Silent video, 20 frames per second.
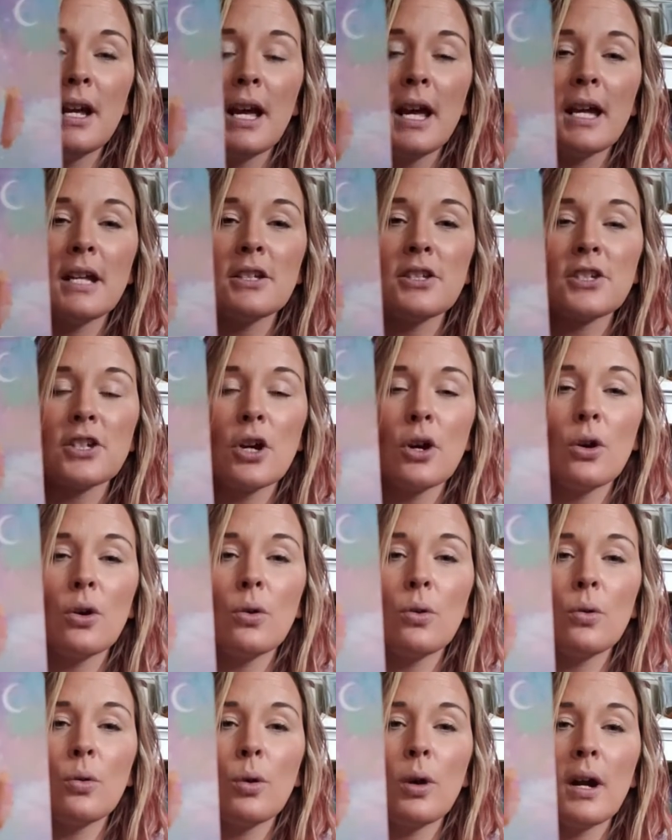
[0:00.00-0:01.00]
And
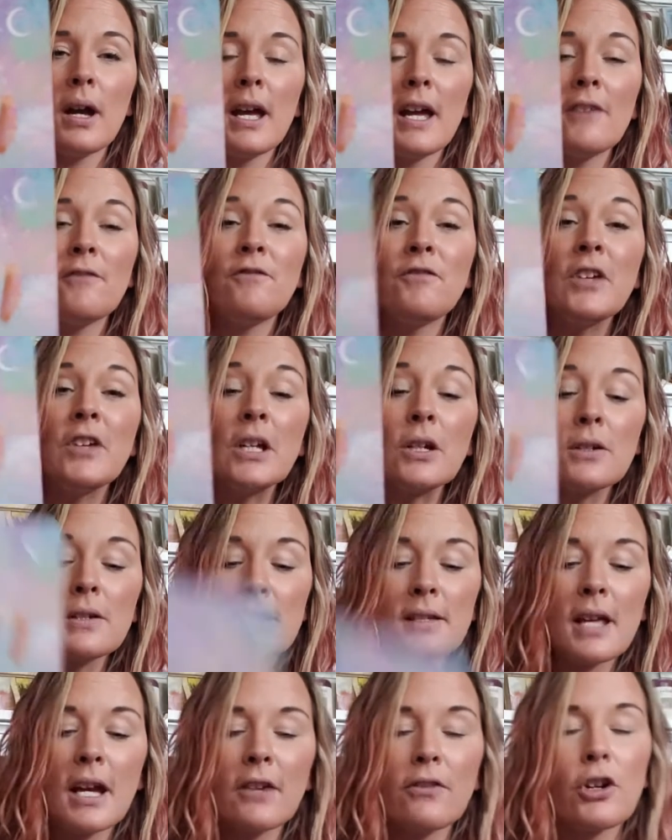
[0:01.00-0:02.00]
so it
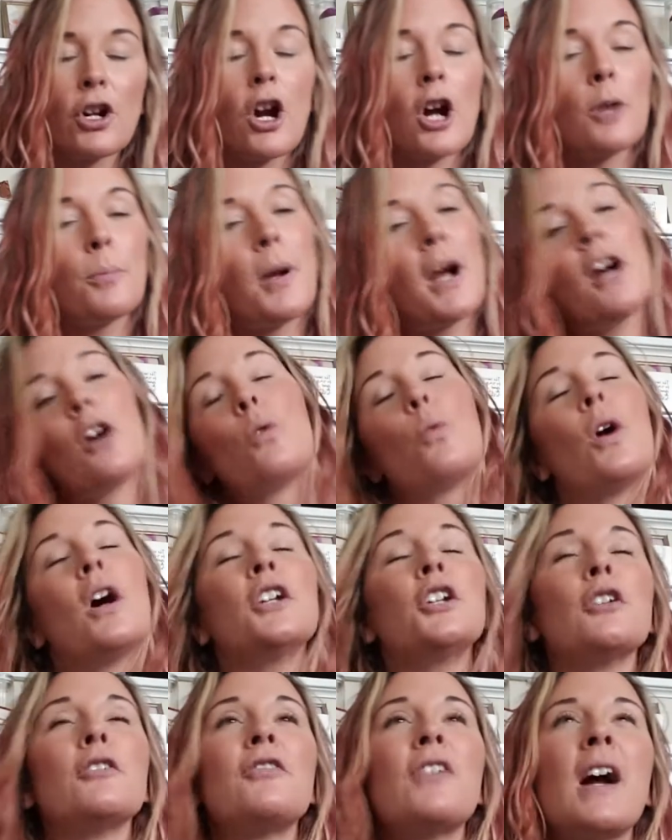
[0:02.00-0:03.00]
feels like for card pile 1,
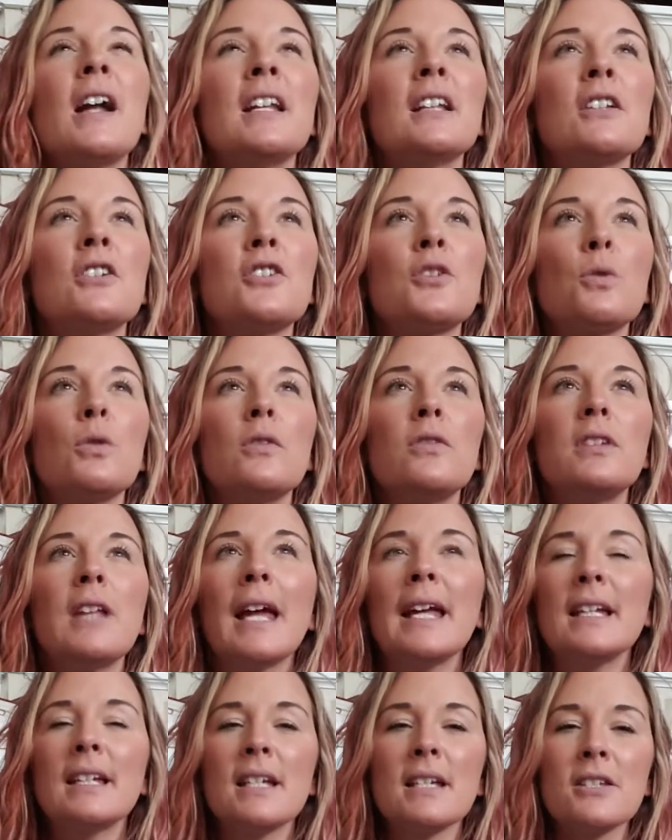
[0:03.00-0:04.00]
you're finding this sort of
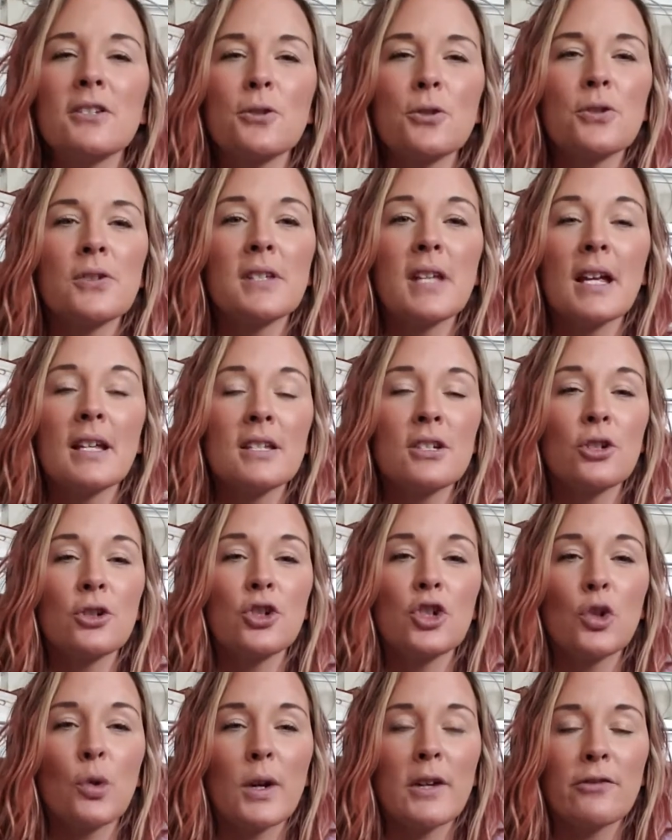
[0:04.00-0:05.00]
lightness or zest or
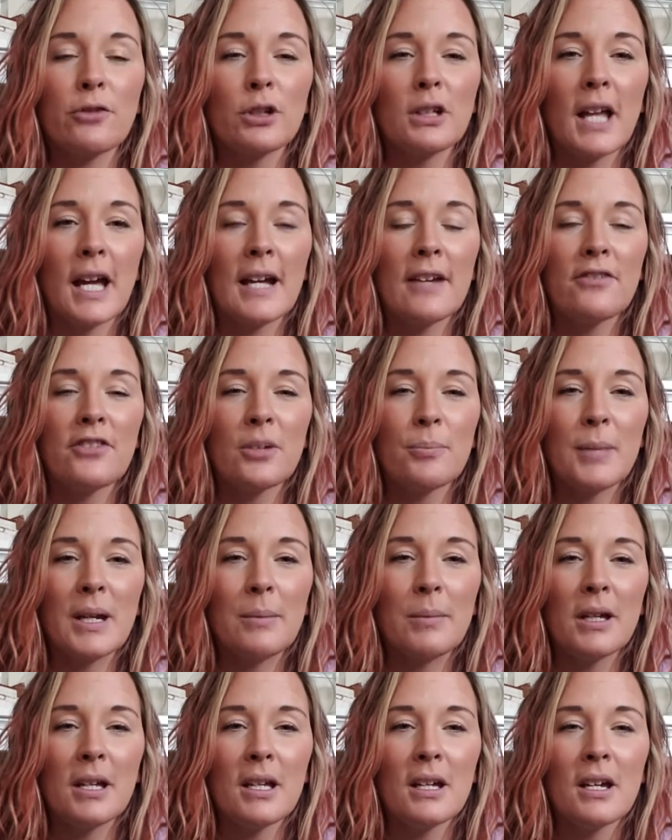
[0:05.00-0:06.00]
joy for life that
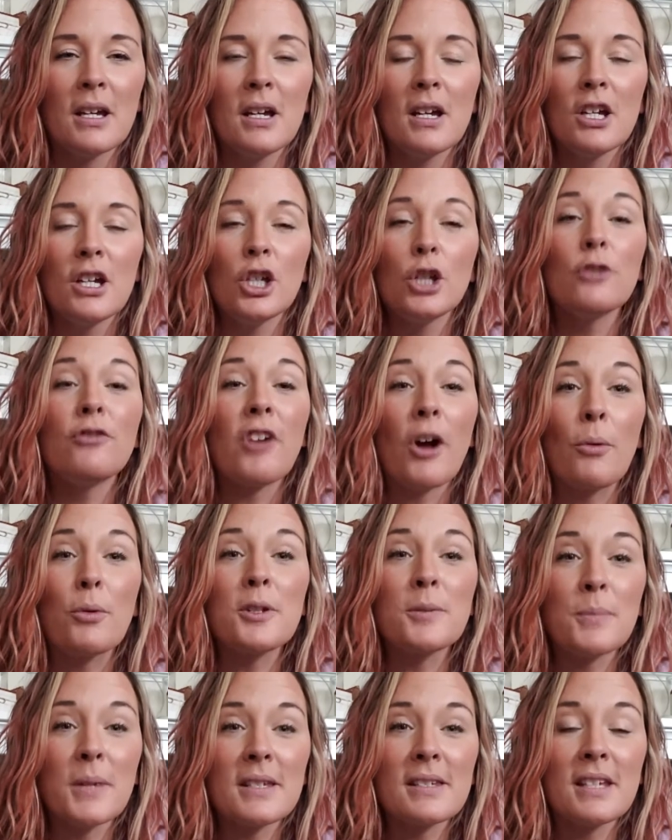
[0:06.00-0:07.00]
maybe you felt was
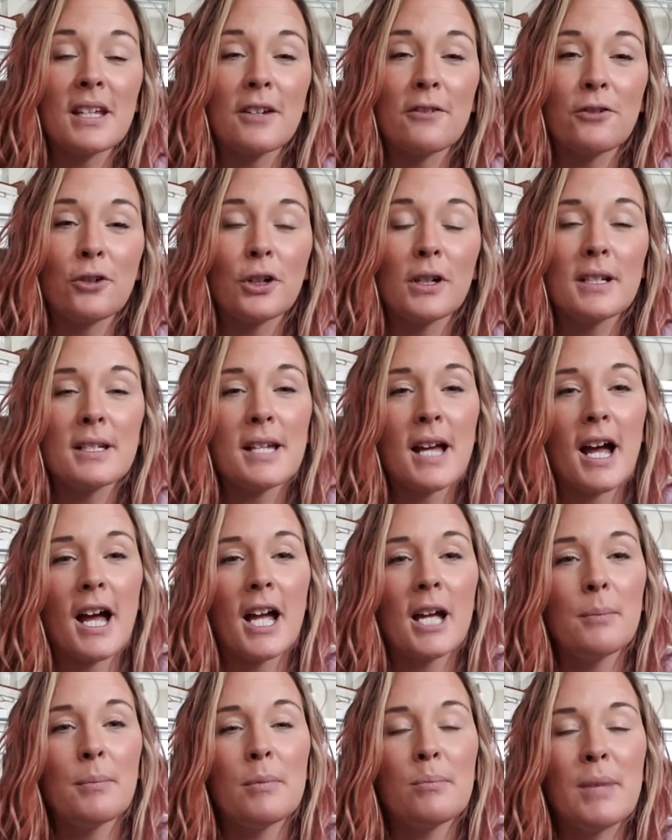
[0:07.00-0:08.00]
missing for a
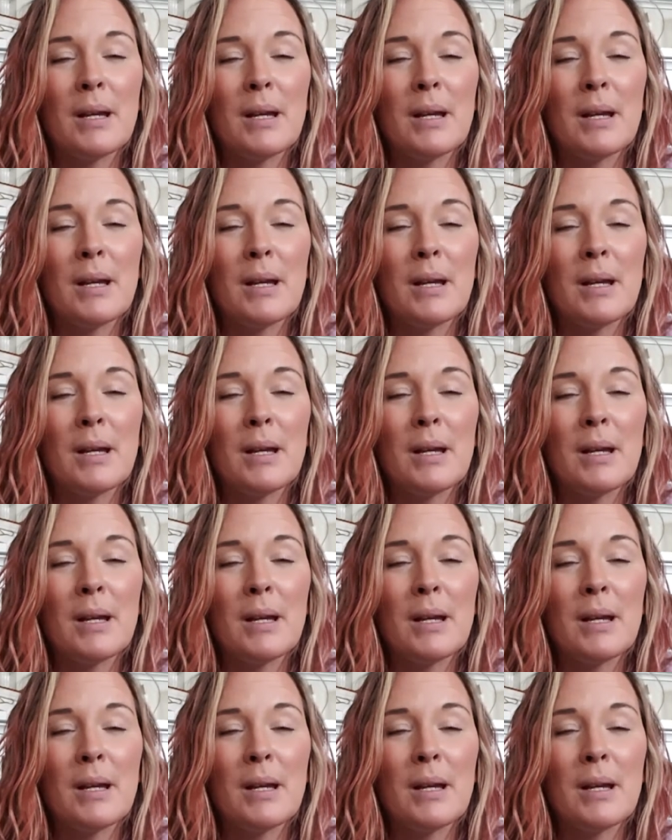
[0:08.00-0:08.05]
time.